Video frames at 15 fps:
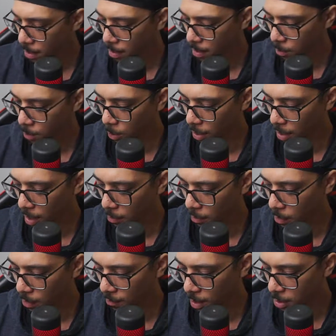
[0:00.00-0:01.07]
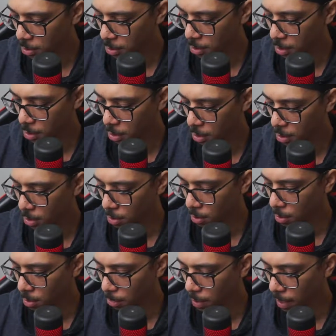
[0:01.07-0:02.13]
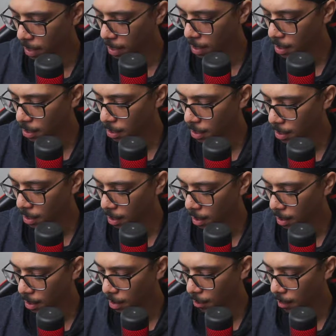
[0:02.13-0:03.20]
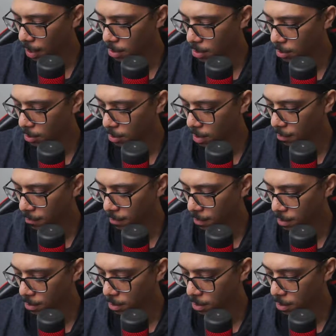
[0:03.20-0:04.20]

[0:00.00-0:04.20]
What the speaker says: Whether that motivation is good or bad, it makes no difference.